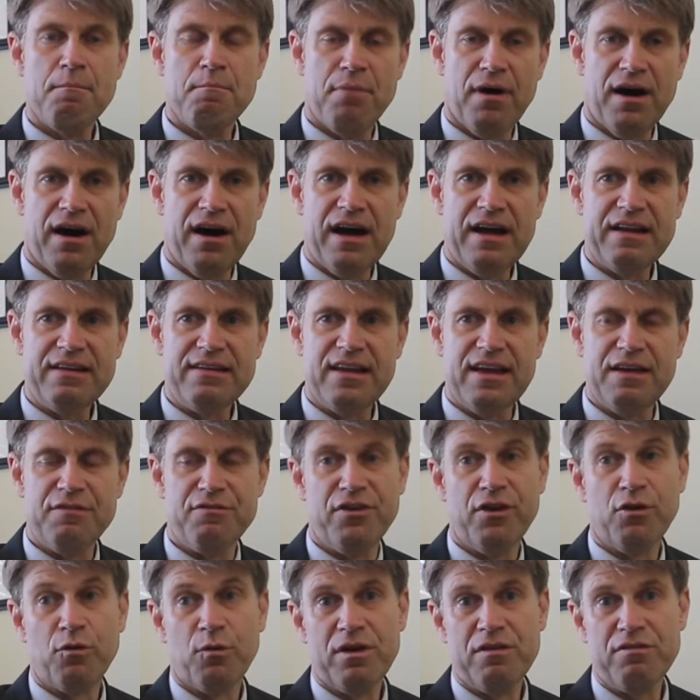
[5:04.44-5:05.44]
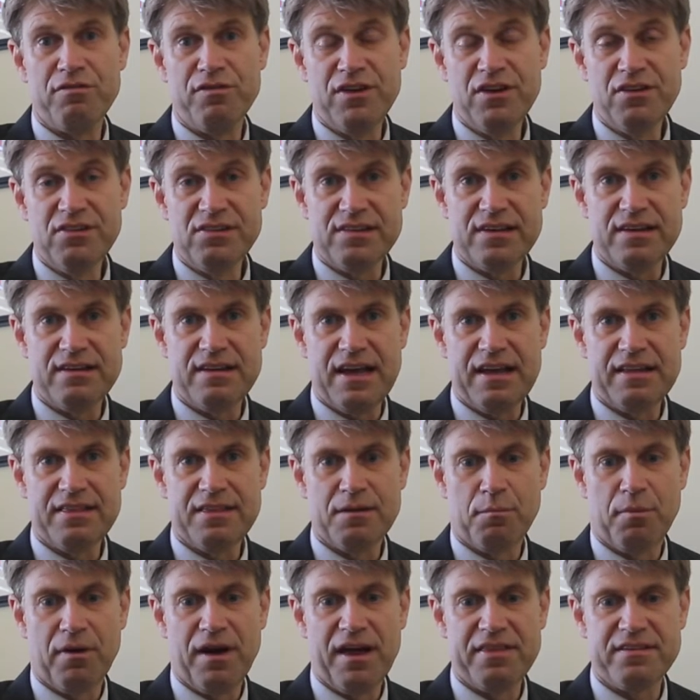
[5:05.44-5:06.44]
But if you refuse to take
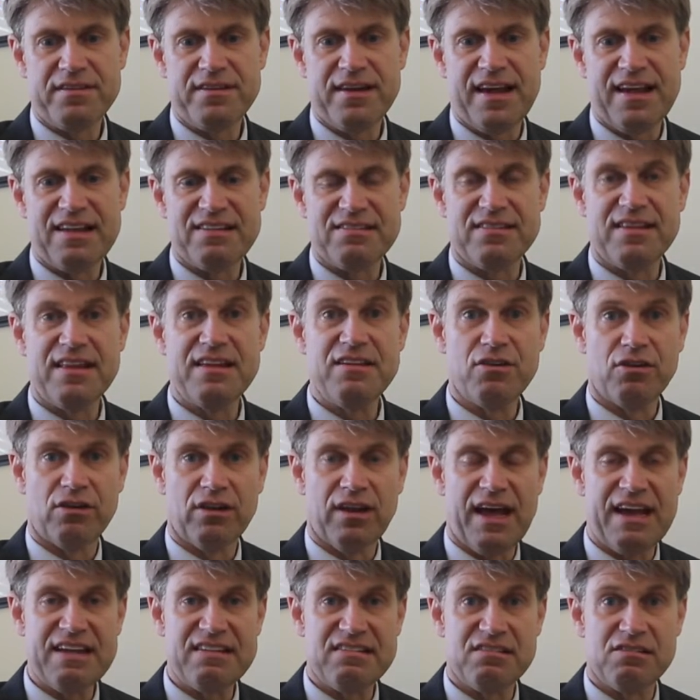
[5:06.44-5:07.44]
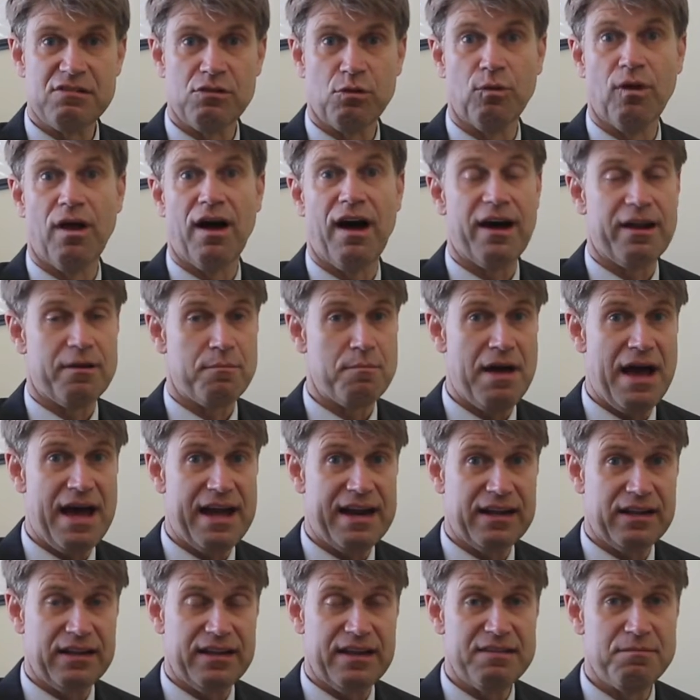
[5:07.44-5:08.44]
the breath test, then your license will
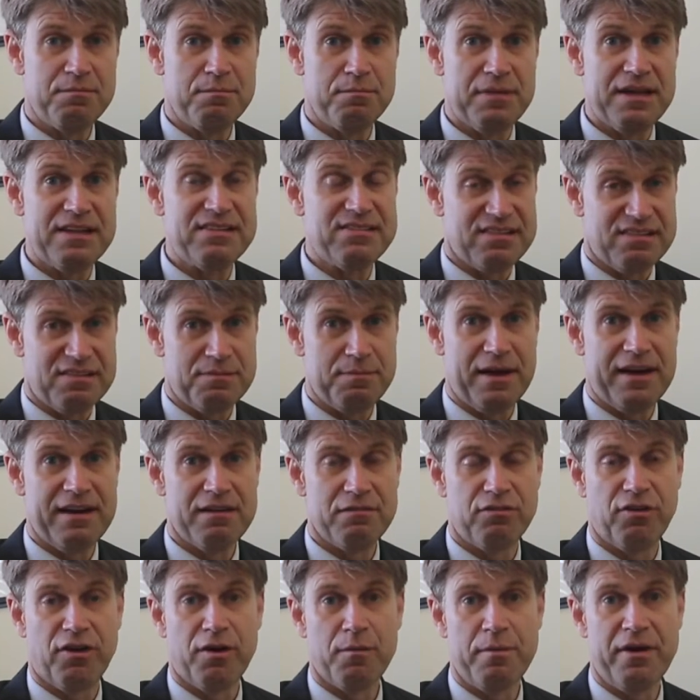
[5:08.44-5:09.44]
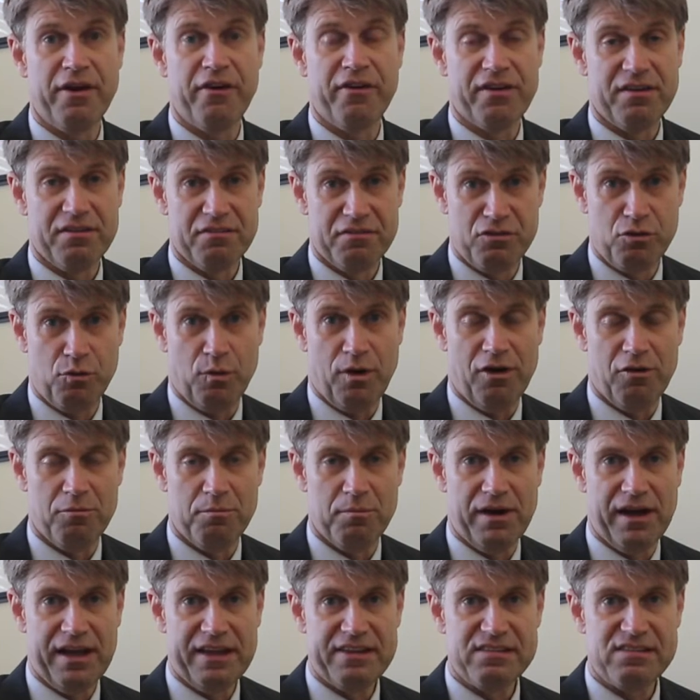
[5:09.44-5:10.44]
automatically be suspended for a period of 12
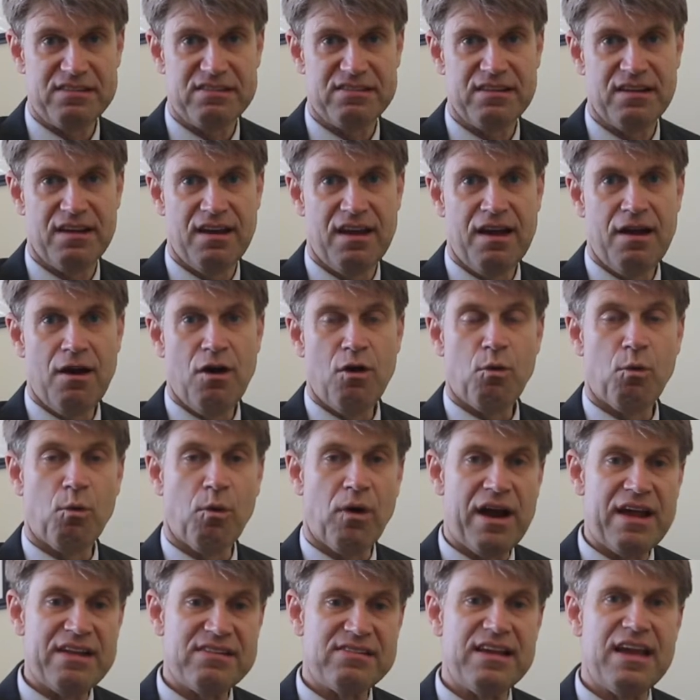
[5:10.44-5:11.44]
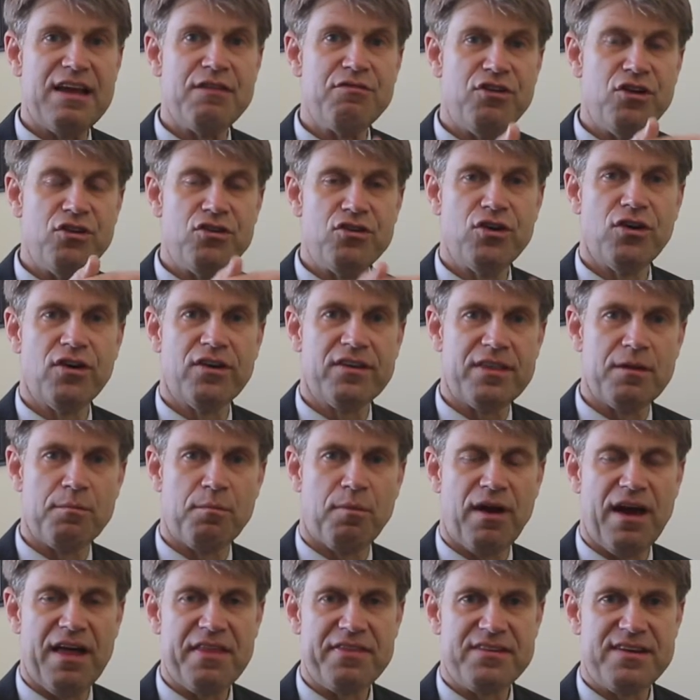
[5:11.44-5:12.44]
months. Whereas if you took the
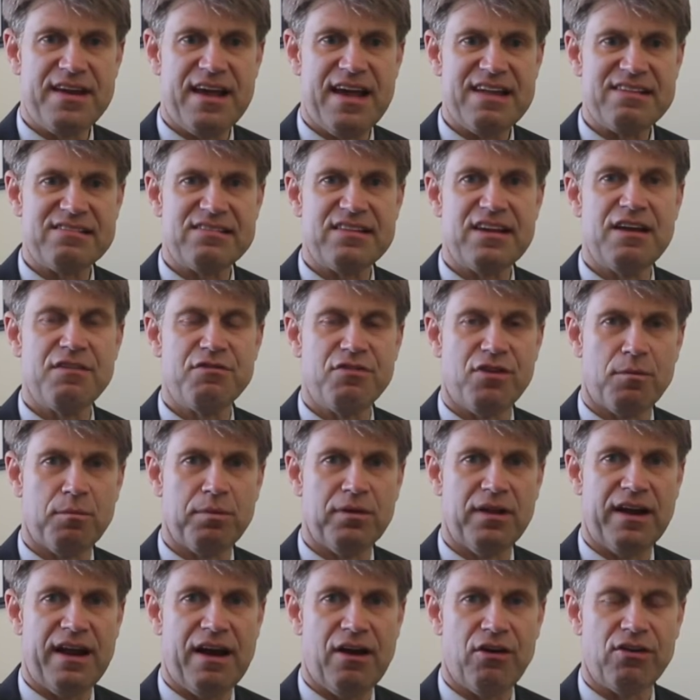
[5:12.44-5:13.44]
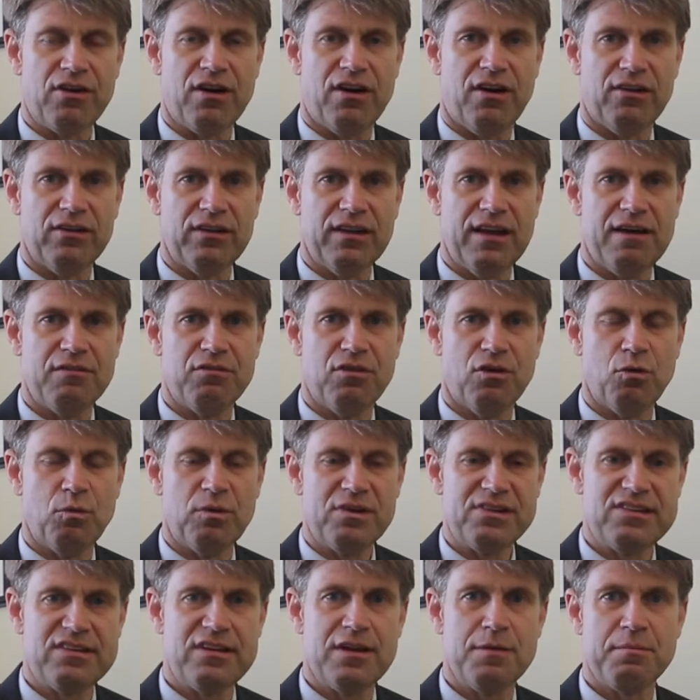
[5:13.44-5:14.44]
breath test, if your blood alcohol level
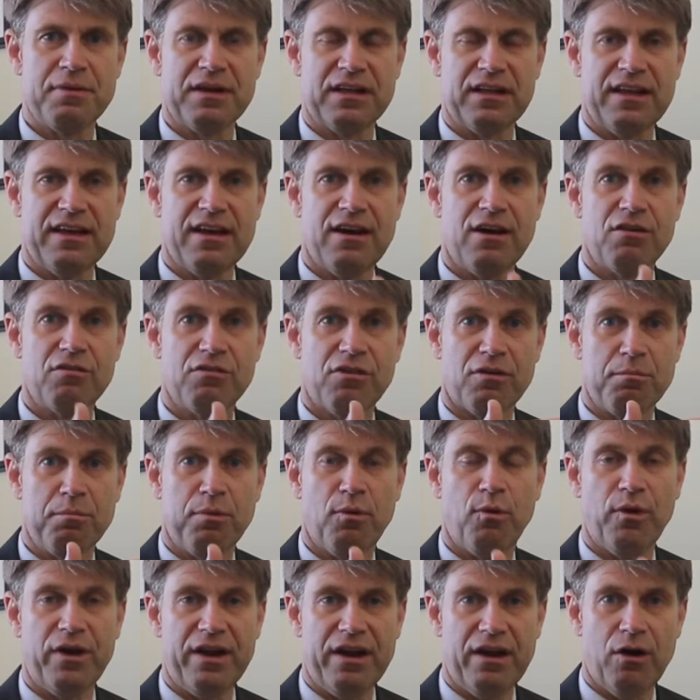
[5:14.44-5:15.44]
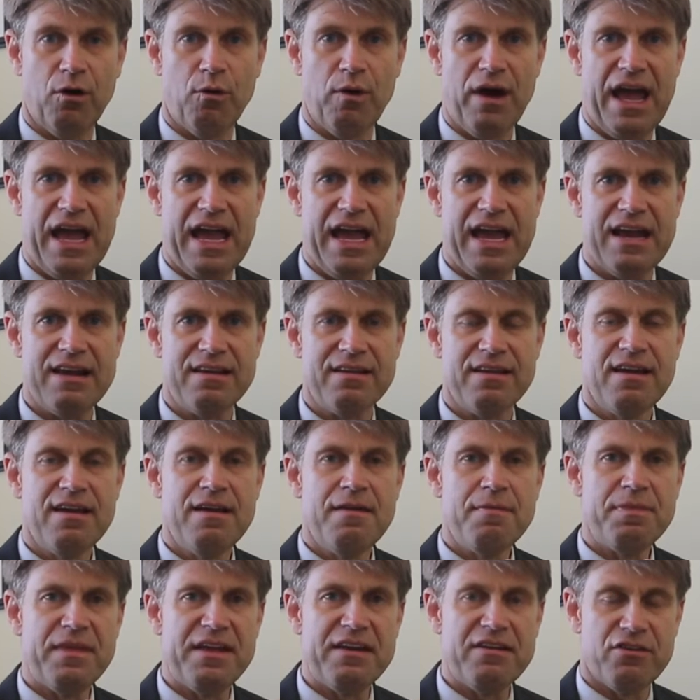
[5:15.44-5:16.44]
was typically over 0.08,
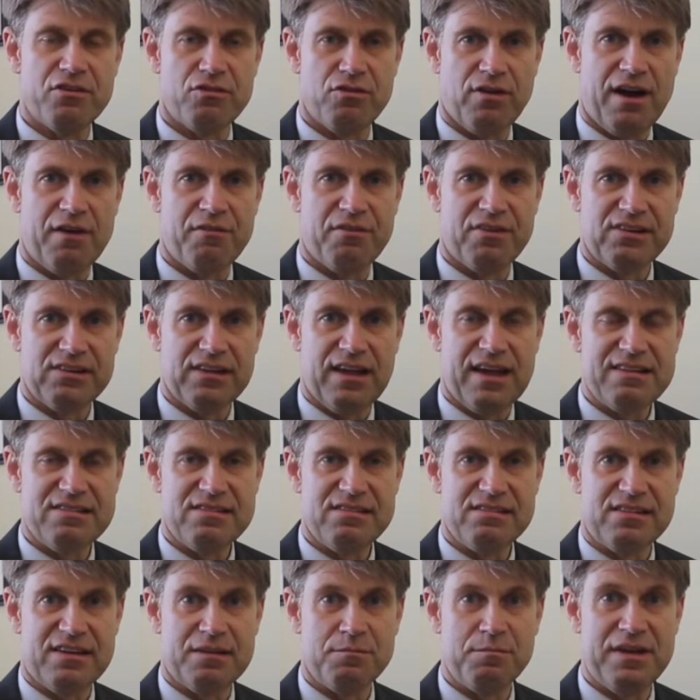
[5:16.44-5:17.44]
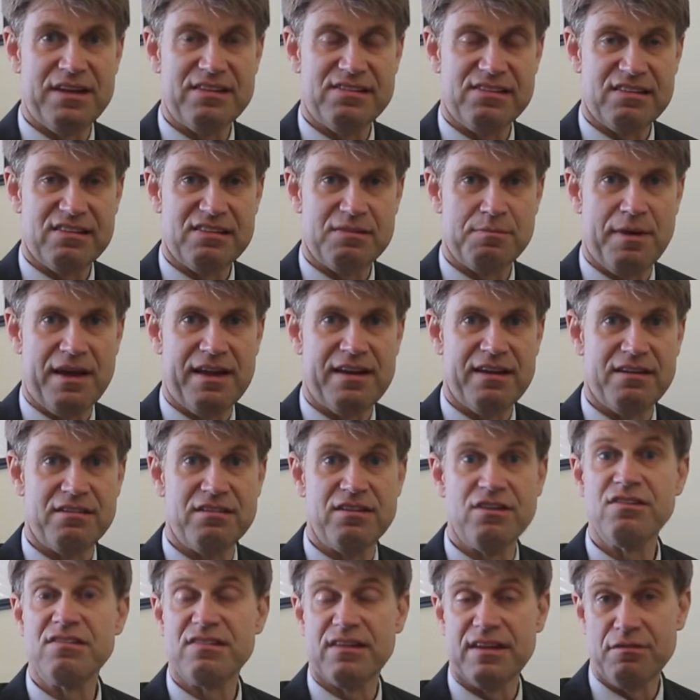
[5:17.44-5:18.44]
then your driver's license can be suspended
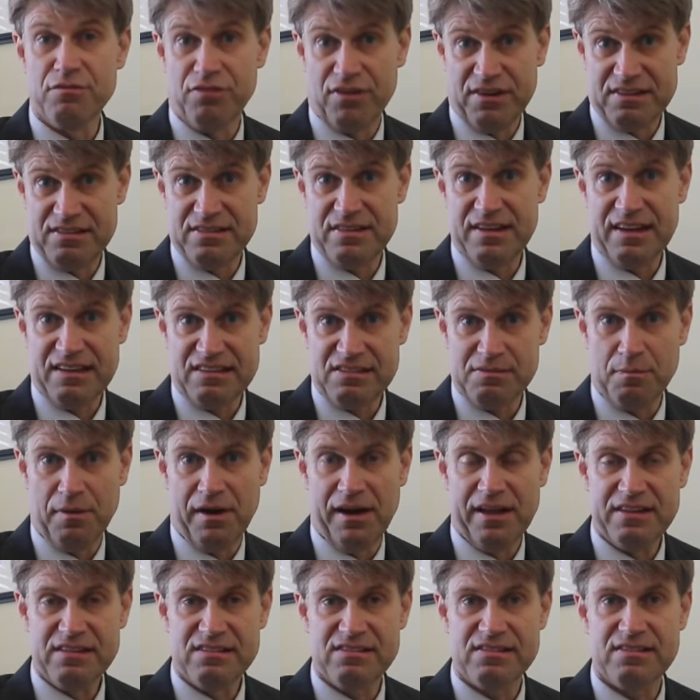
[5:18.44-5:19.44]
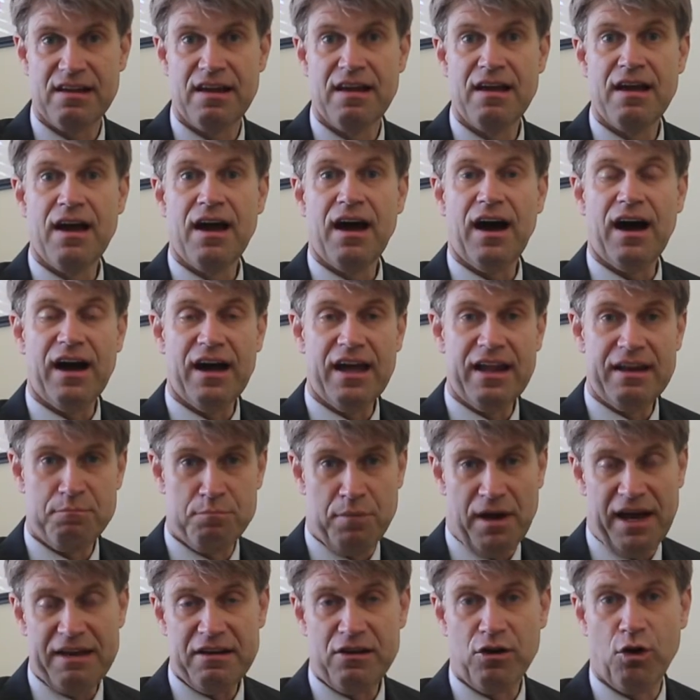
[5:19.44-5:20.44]
usually for 6 months, and
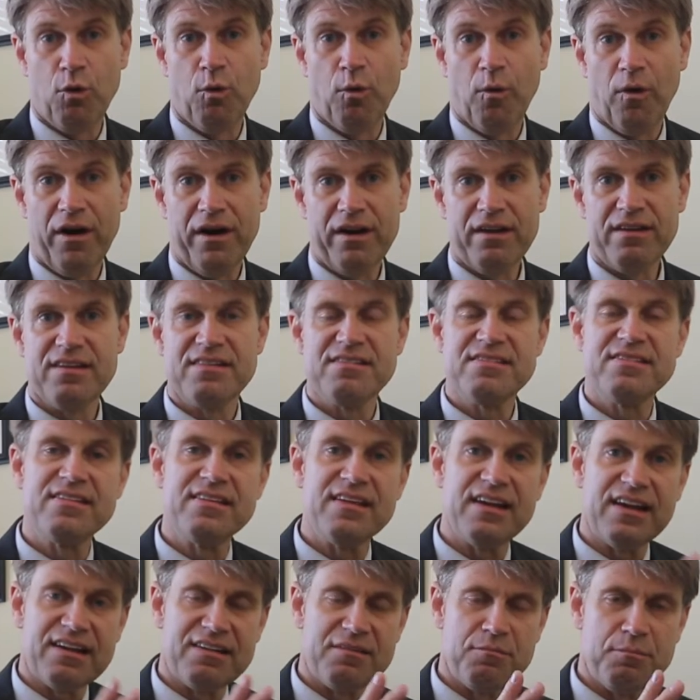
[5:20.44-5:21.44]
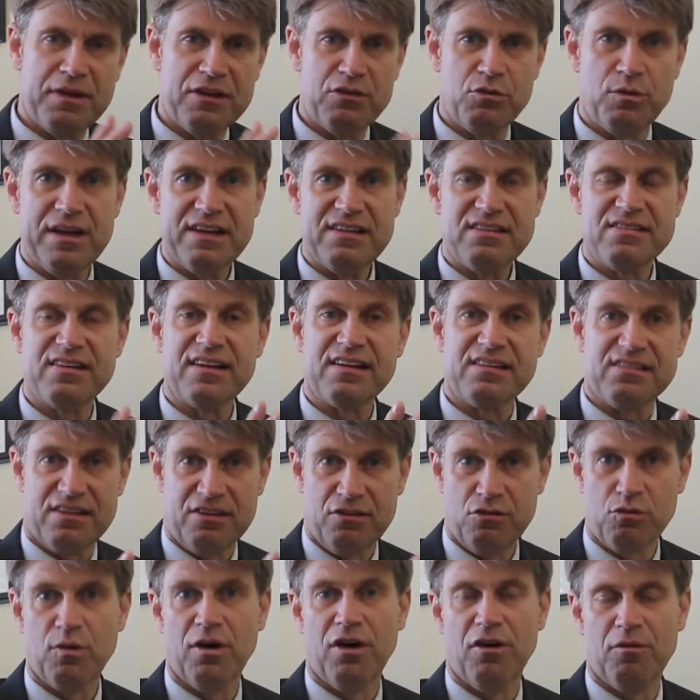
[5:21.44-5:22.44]
by court, between 6
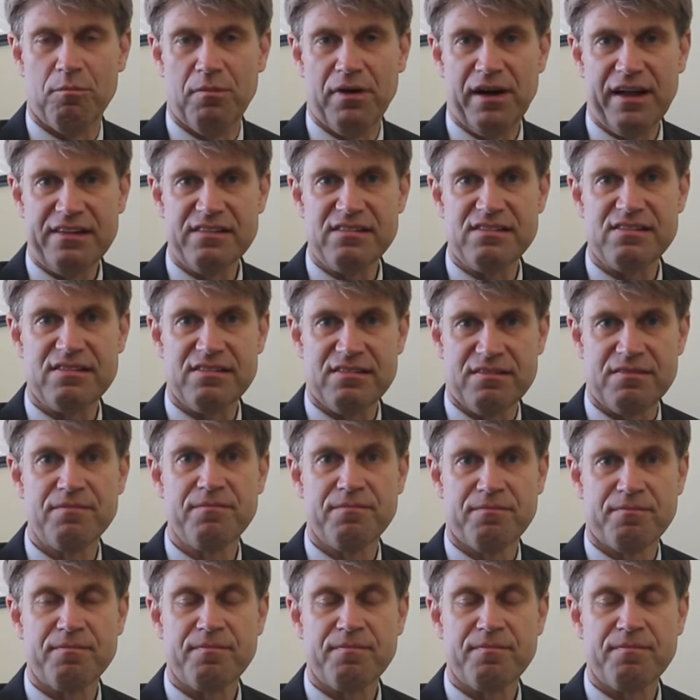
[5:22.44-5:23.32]
and 12 months.